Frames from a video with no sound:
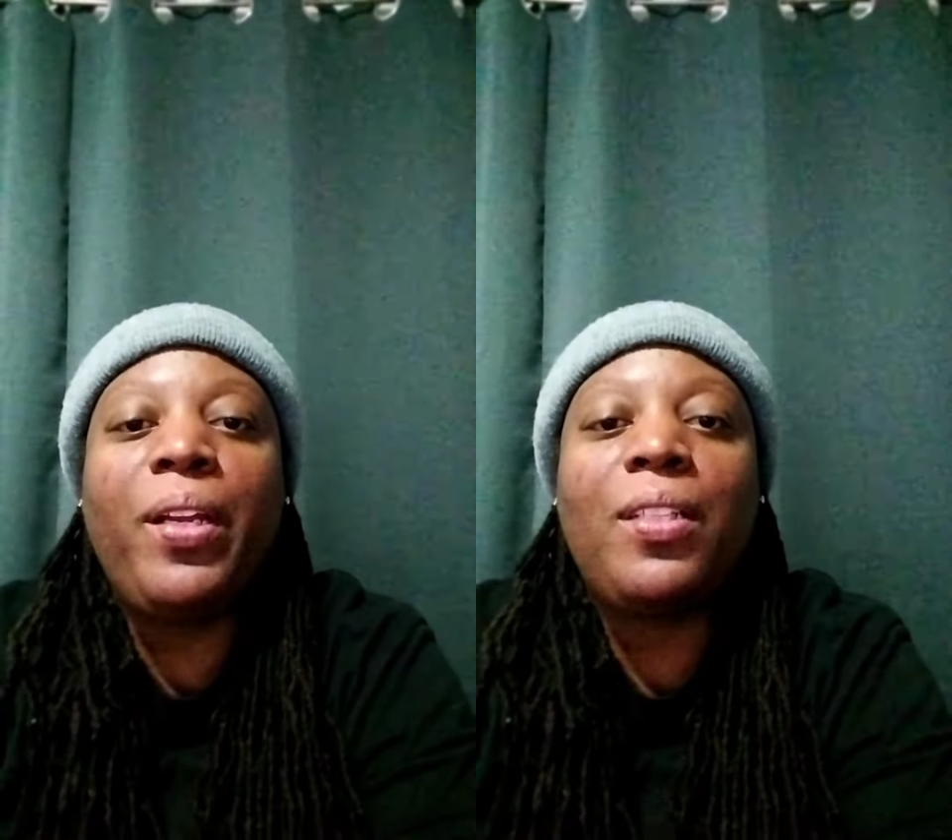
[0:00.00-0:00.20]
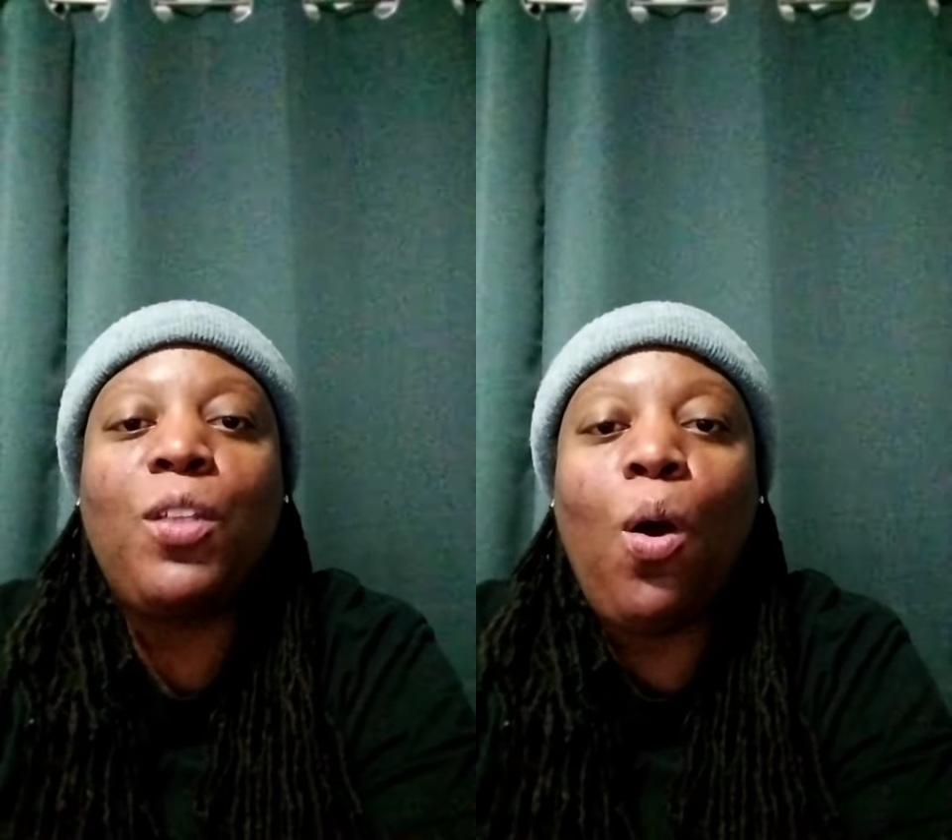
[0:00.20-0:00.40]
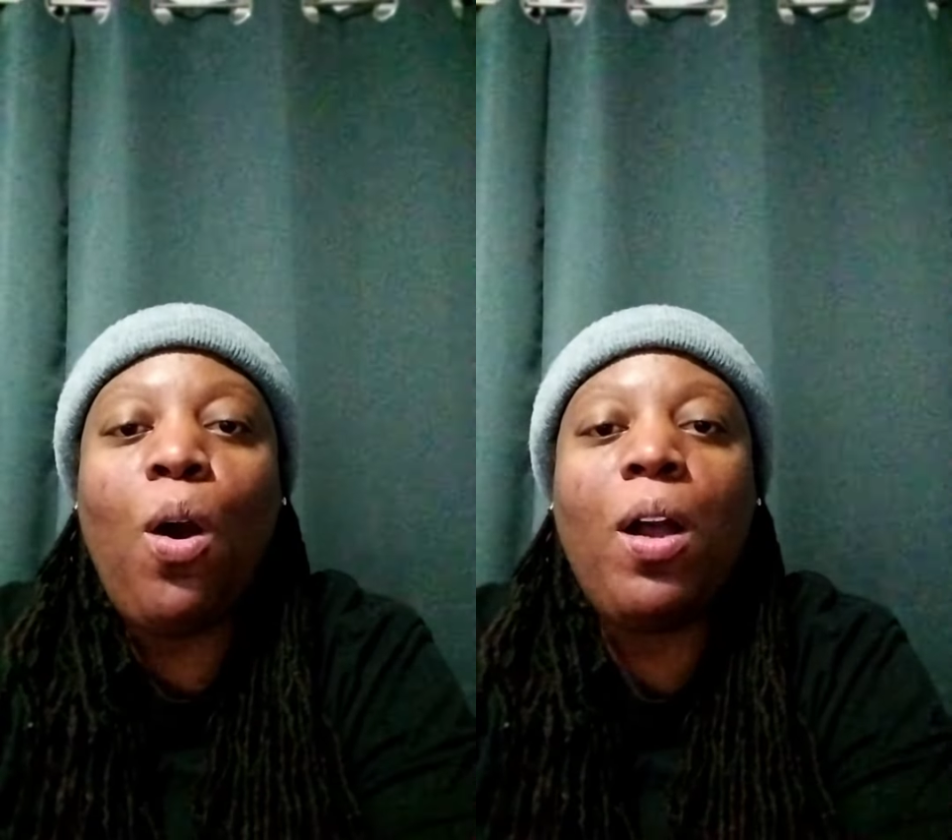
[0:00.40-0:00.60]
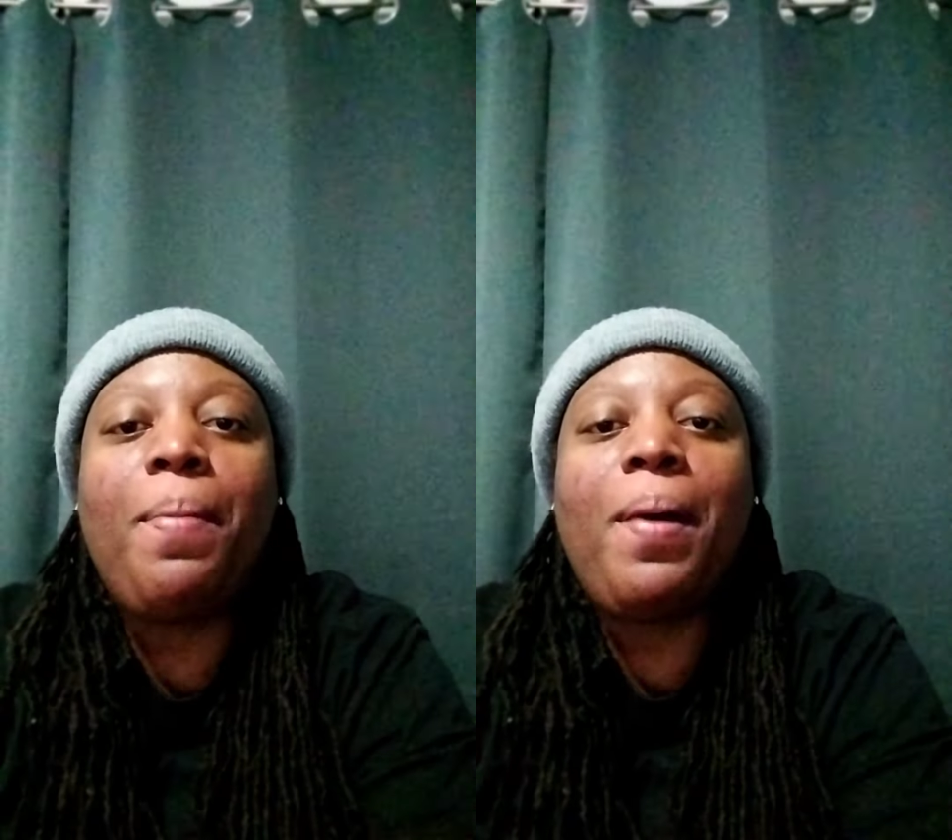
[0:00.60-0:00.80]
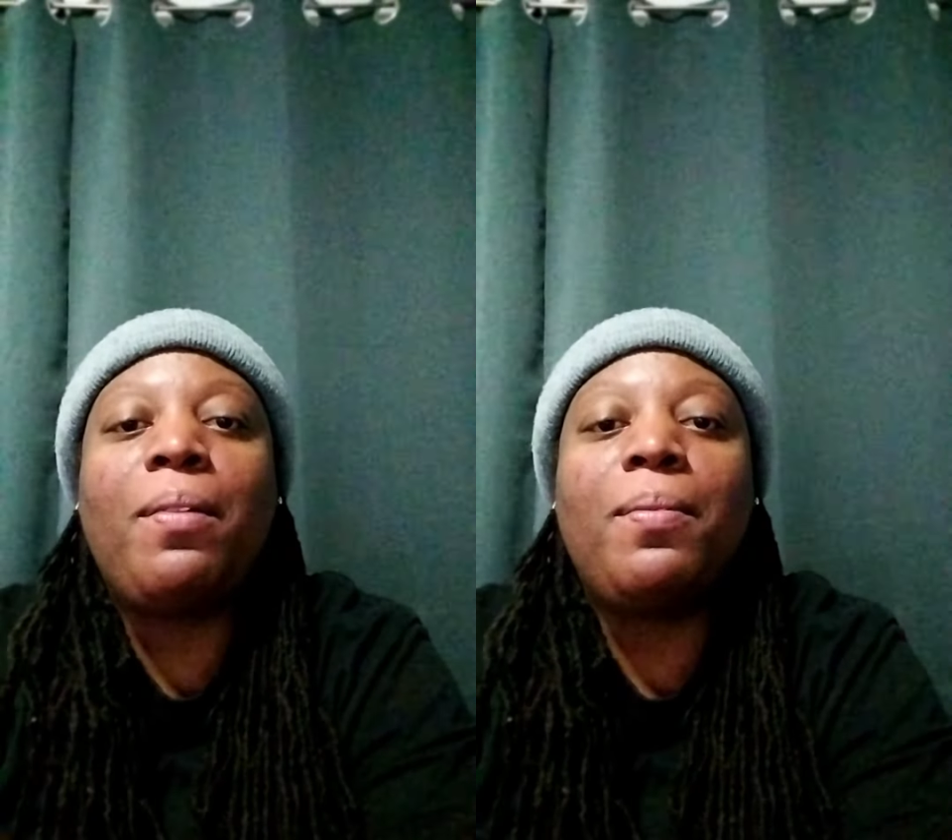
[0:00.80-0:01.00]
can talk
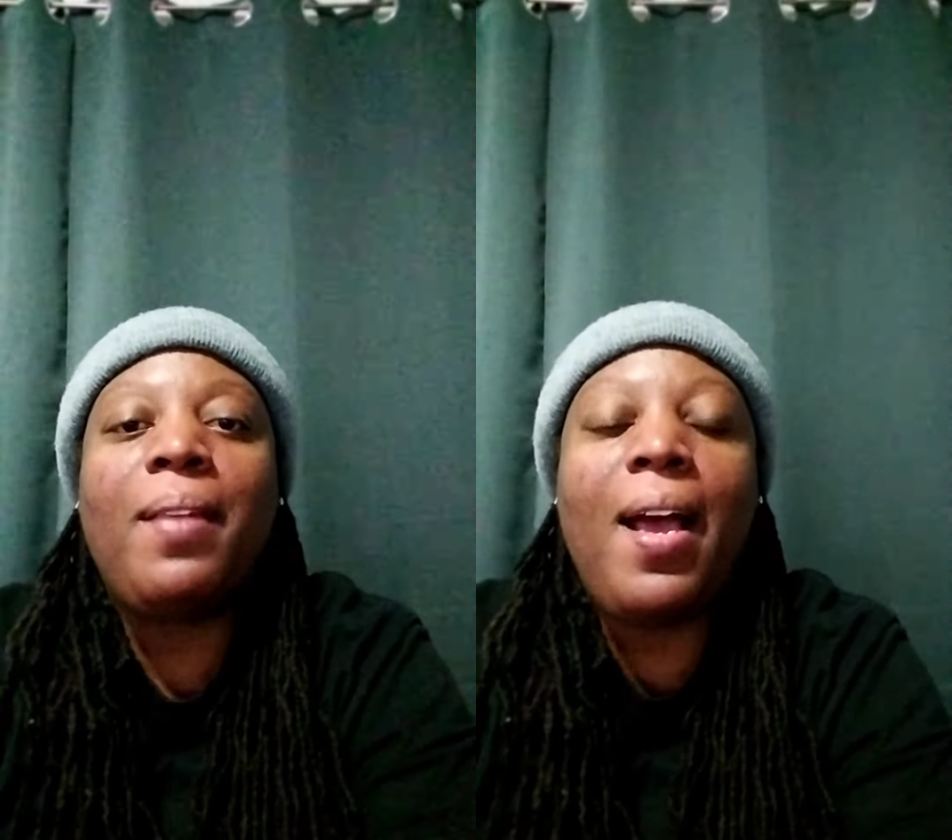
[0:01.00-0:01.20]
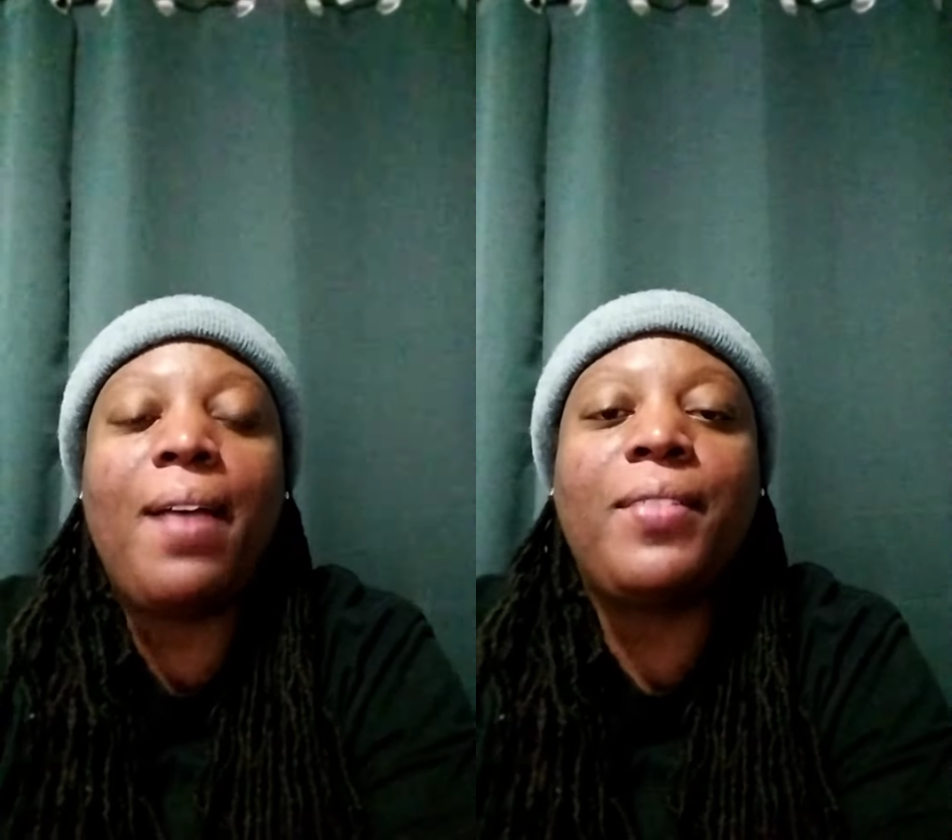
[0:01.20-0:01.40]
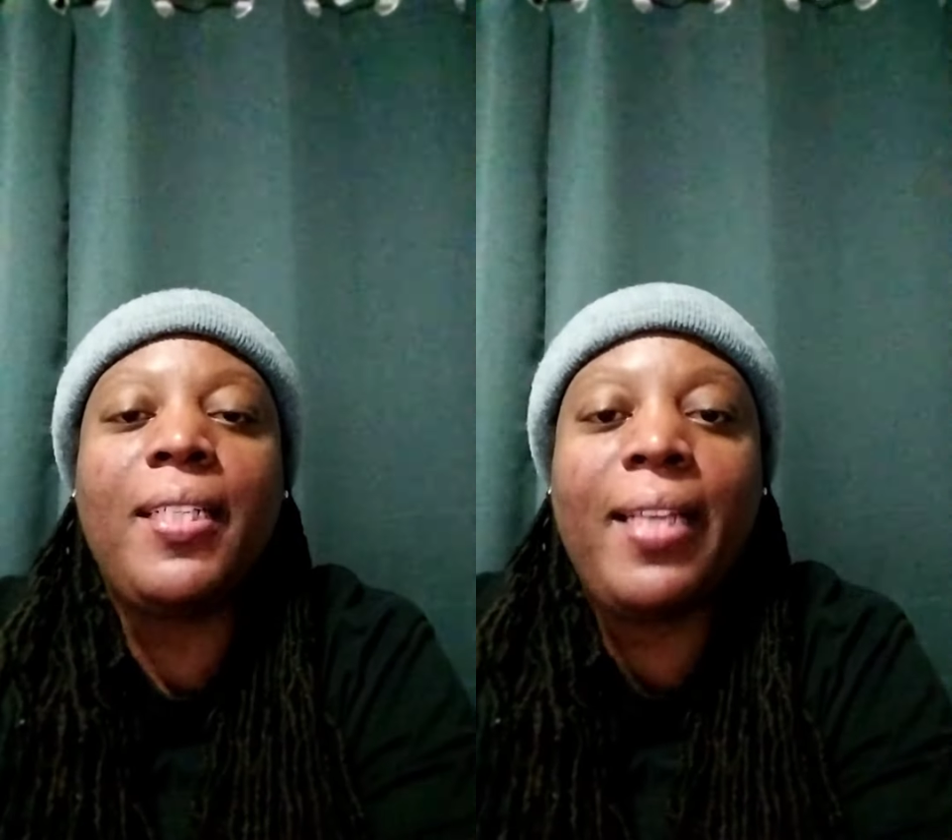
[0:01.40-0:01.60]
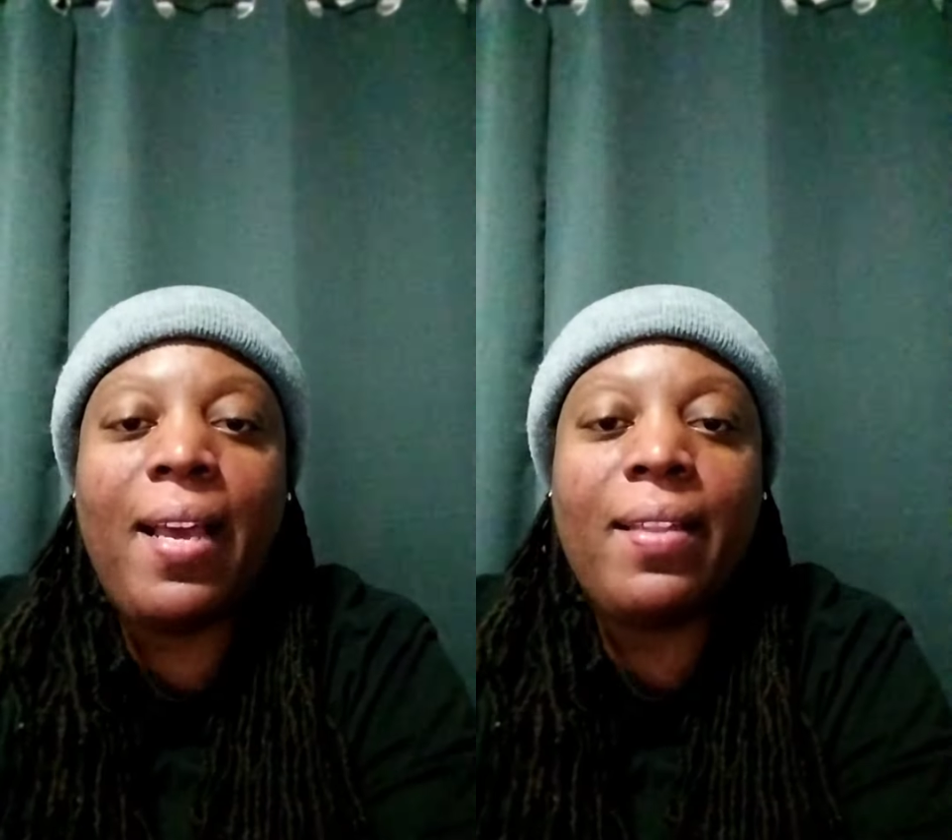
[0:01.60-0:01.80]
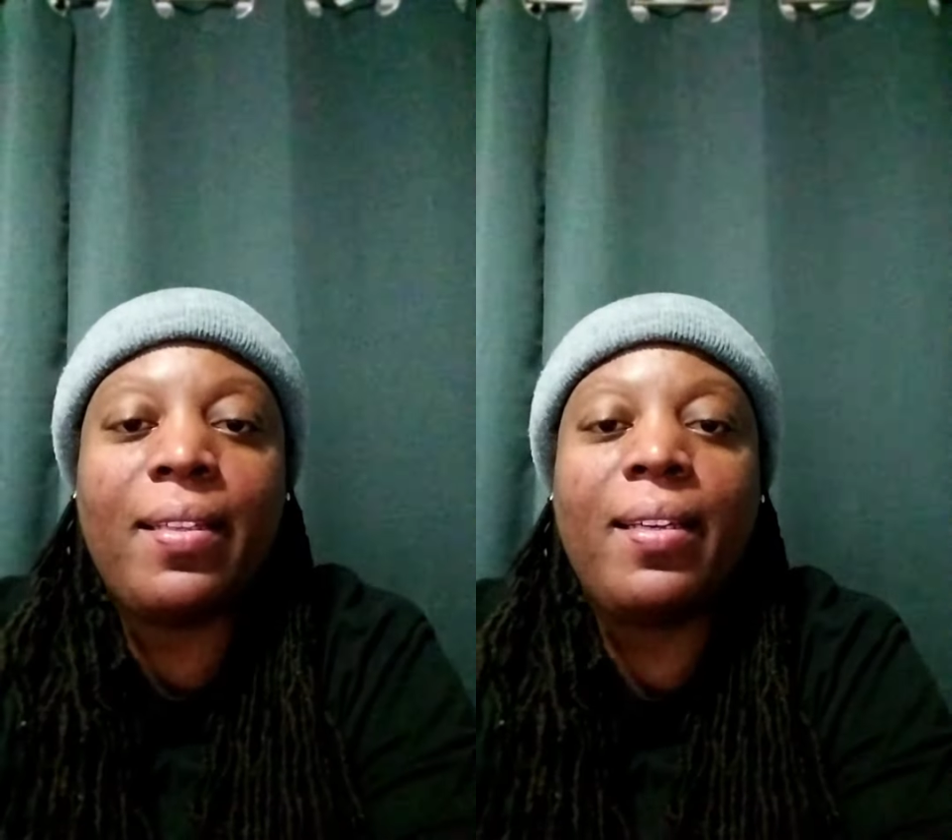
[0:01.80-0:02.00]
about them live
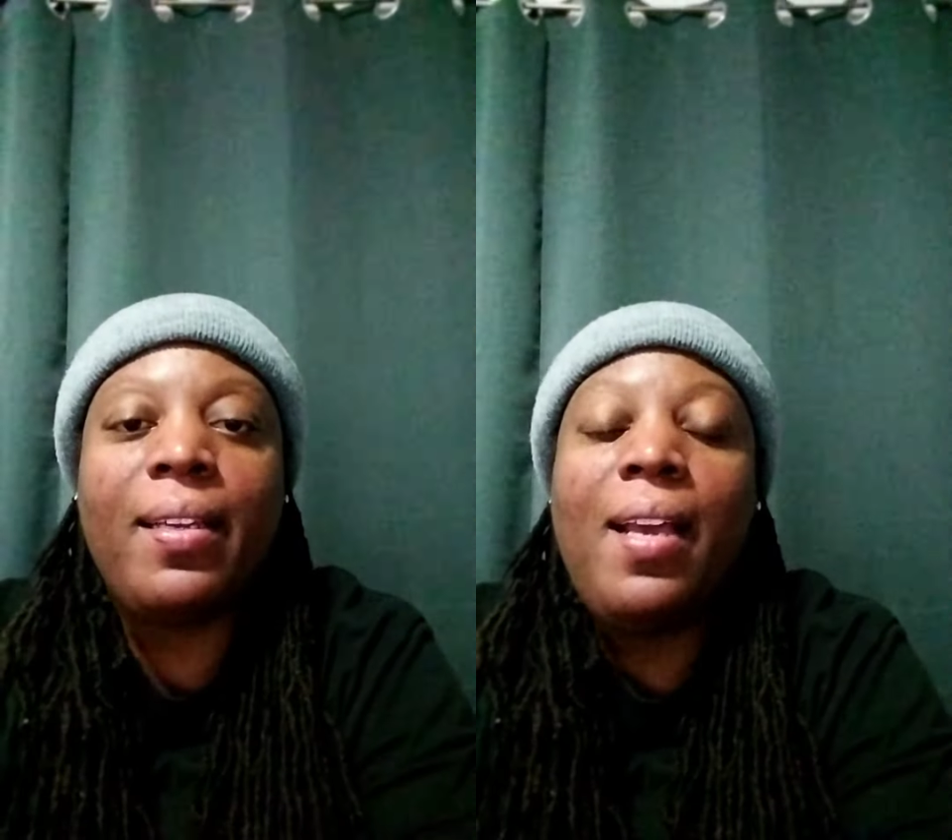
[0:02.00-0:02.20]
together.